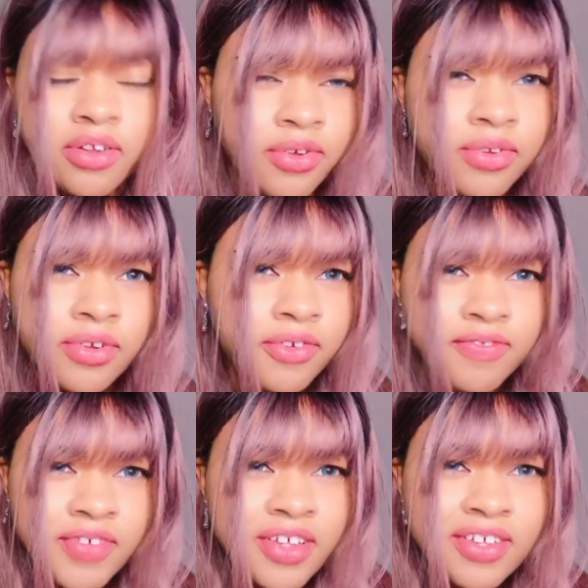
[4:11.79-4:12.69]
Don't you
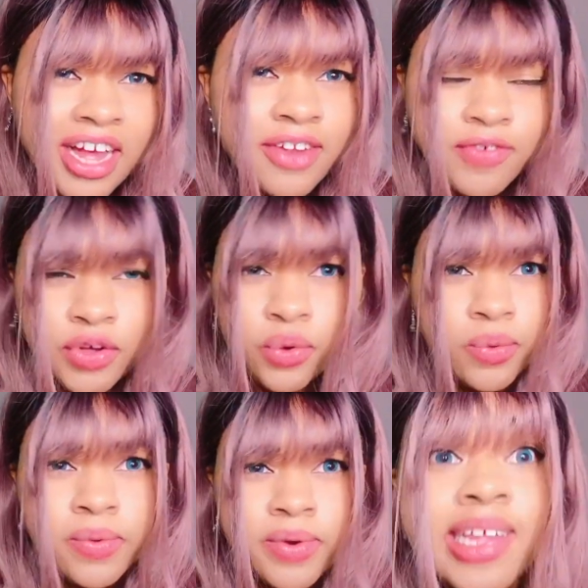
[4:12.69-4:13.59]
feel kind of
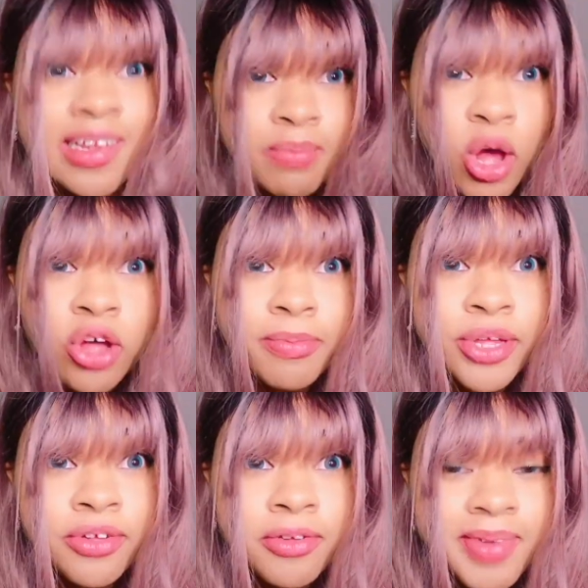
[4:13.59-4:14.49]
cold? Small
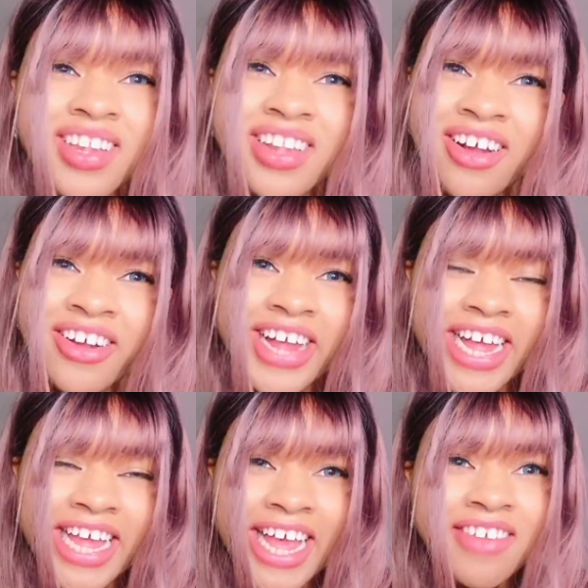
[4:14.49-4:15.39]
boobs.
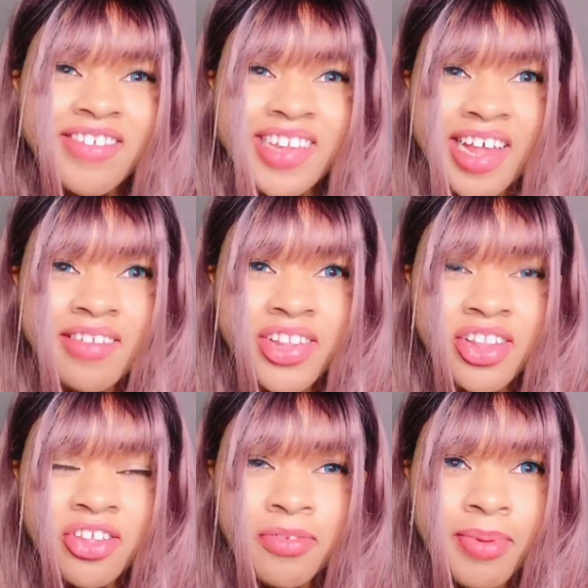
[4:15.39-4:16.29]
Sorry, I can't have sex
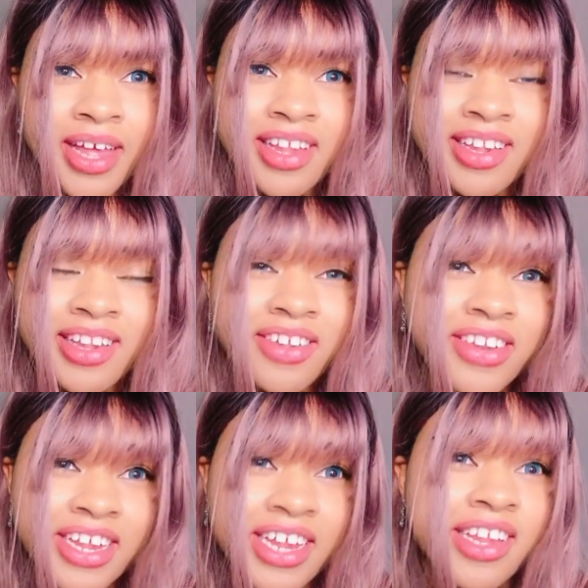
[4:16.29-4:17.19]
with you because
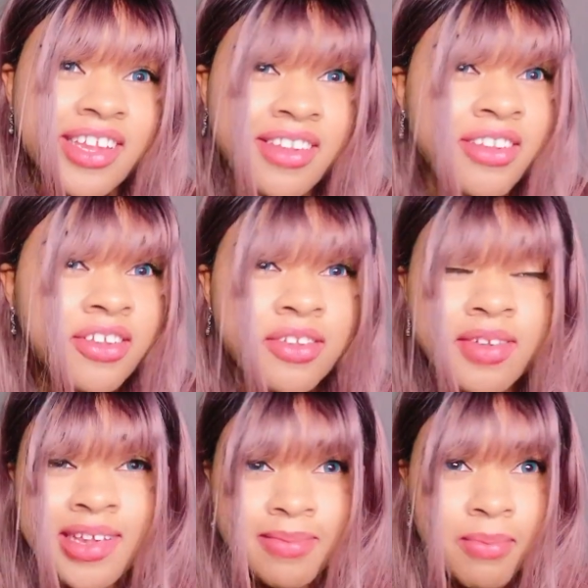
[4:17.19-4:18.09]
your dick is
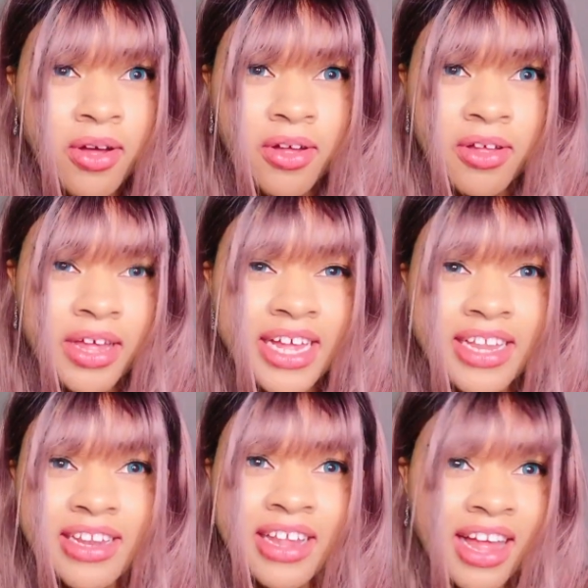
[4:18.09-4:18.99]
too small
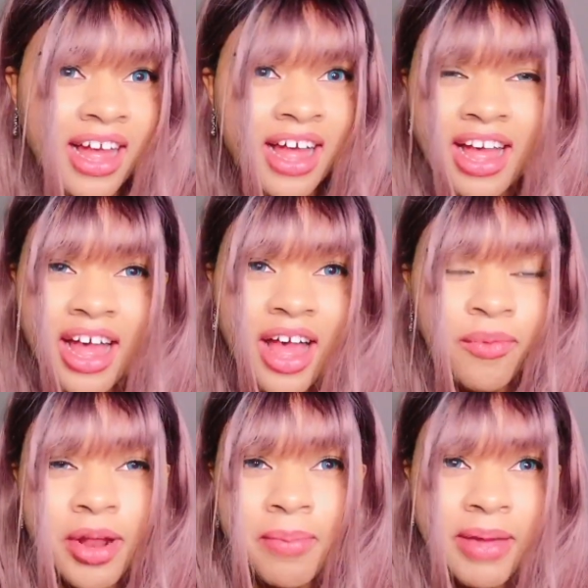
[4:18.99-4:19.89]
and I
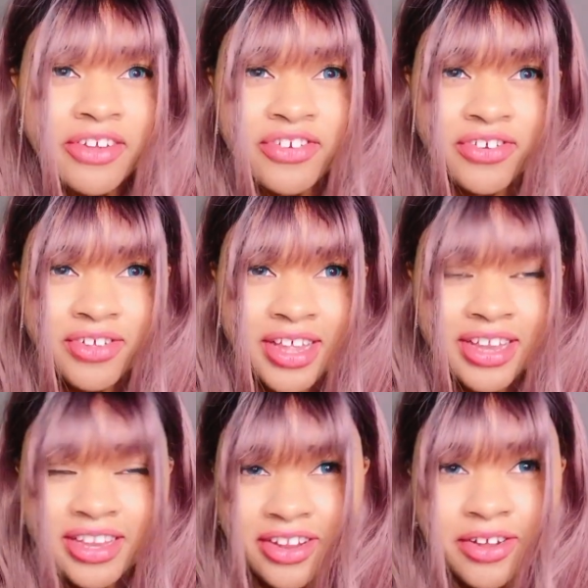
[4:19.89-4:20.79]
want to make sure
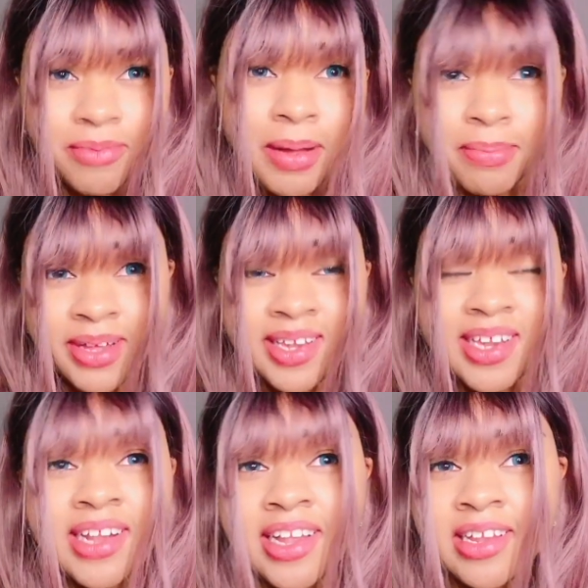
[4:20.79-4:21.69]
that, you know, my
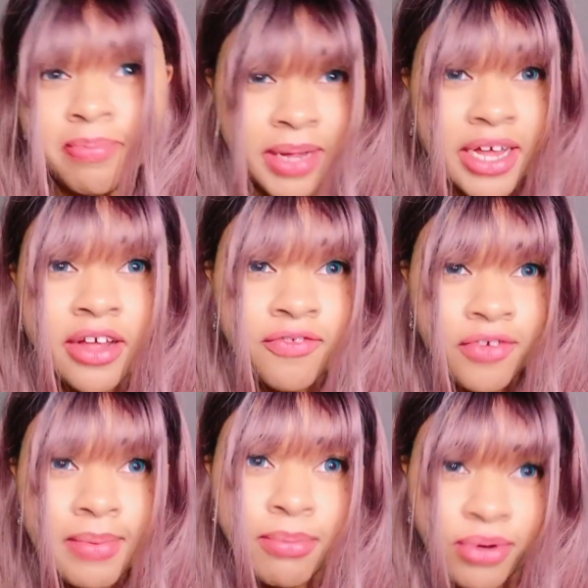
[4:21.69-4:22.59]
pussy stays big enough
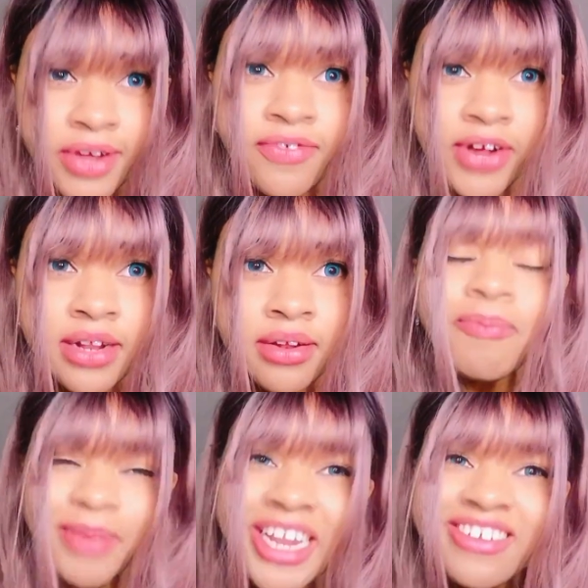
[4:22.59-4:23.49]
for my boyfriend.
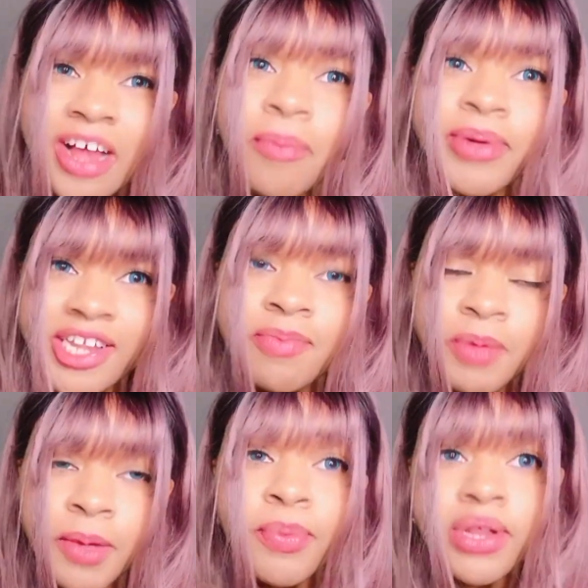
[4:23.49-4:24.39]
Many Japanese
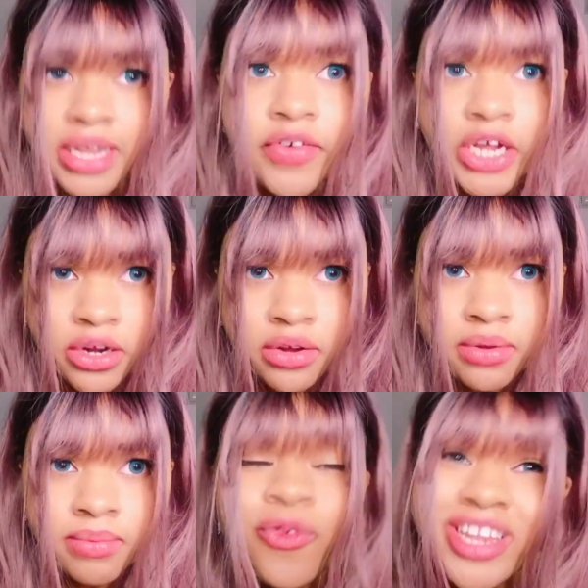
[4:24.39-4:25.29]
people live here.
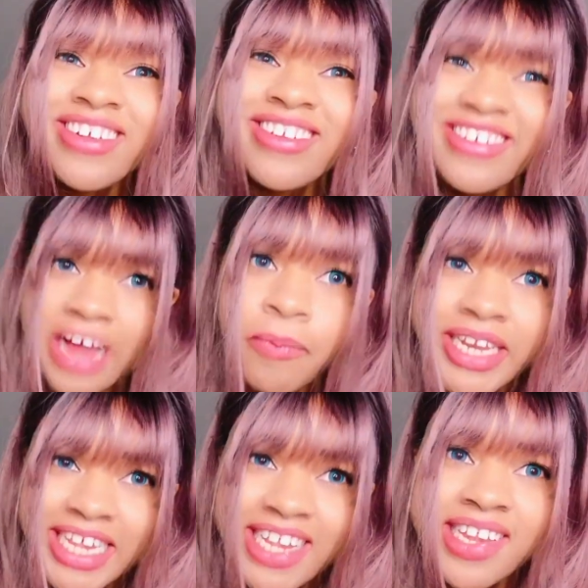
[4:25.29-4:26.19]
What's your
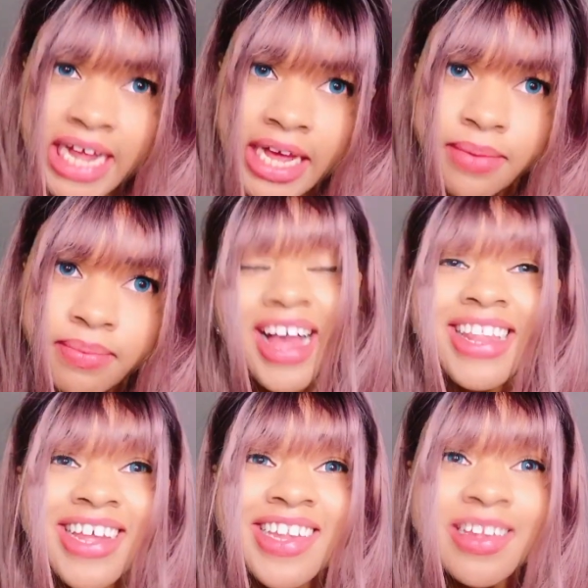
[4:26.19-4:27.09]
Japanese name?
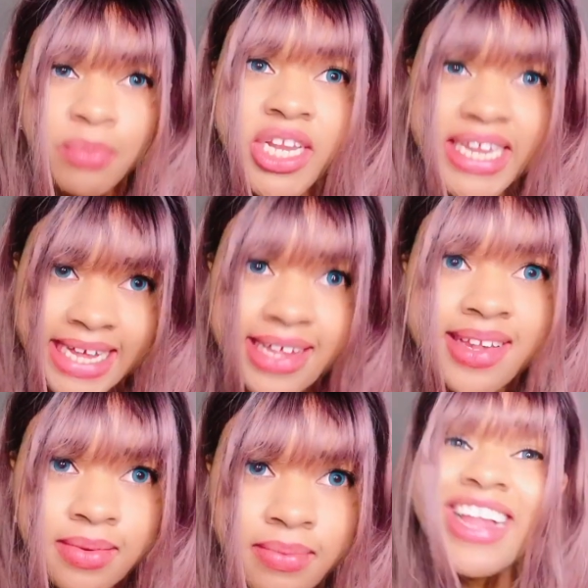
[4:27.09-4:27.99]
I like small
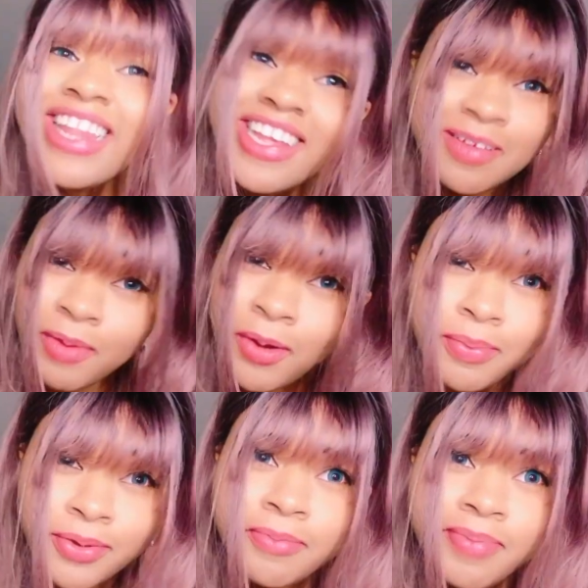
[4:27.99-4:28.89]
dicks. I like
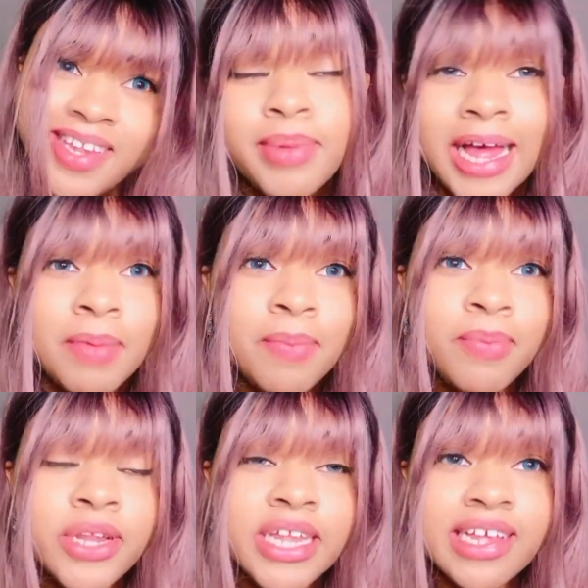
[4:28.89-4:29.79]
small boobs. Black
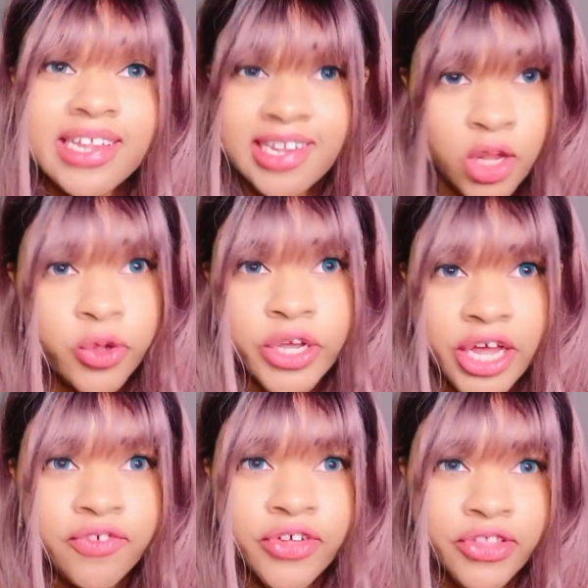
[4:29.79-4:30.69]
people look so
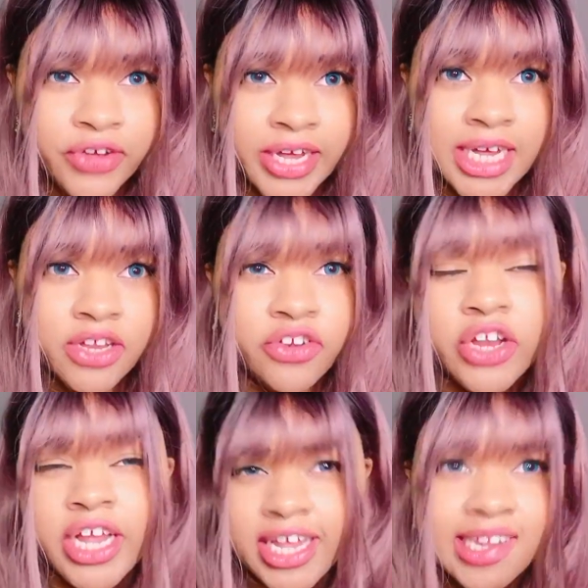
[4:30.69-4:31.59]
young for their
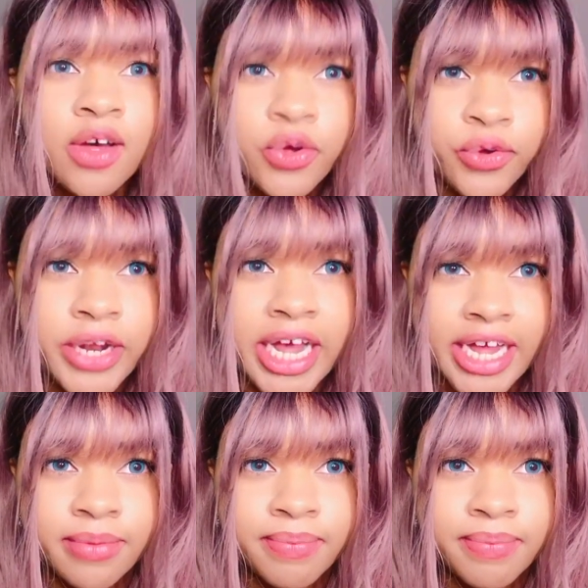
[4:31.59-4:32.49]
age. Guess how old I
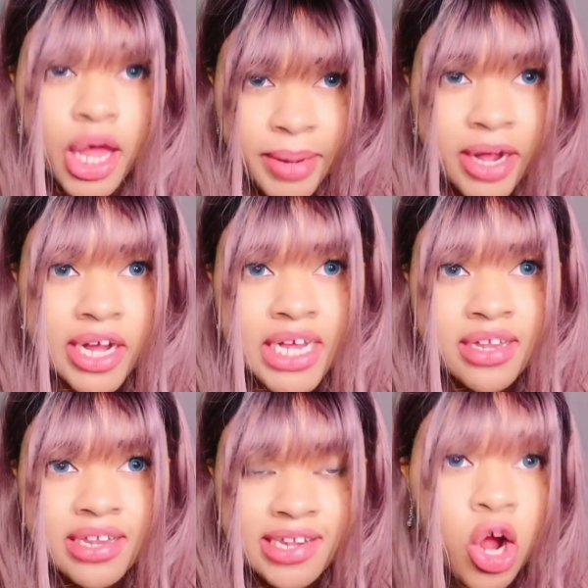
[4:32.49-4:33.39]
am.
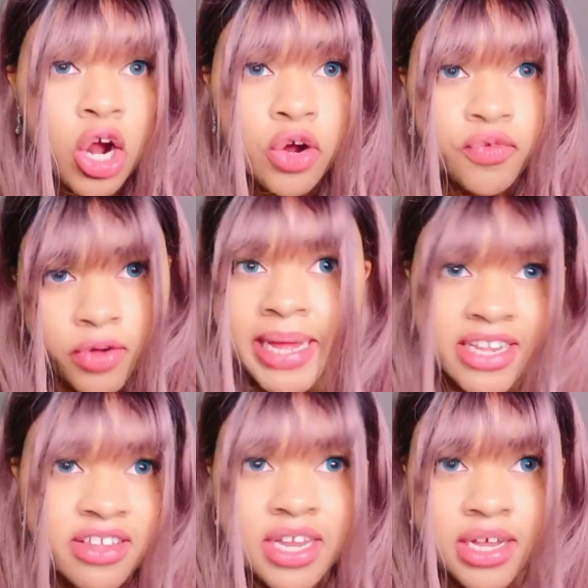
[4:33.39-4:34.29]
Americans are
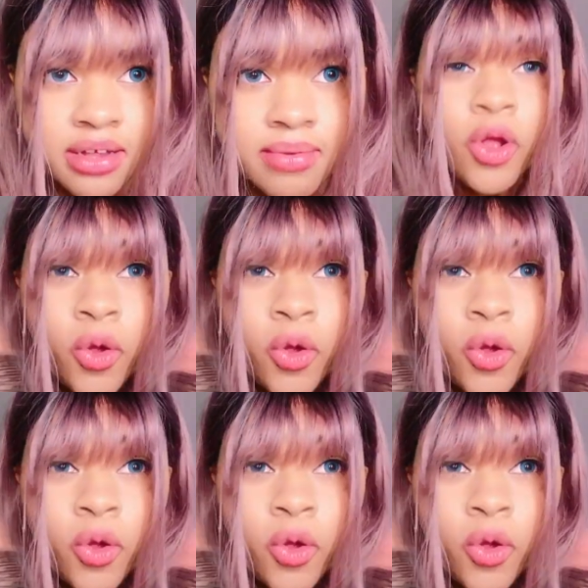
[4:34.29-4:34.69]
romantic.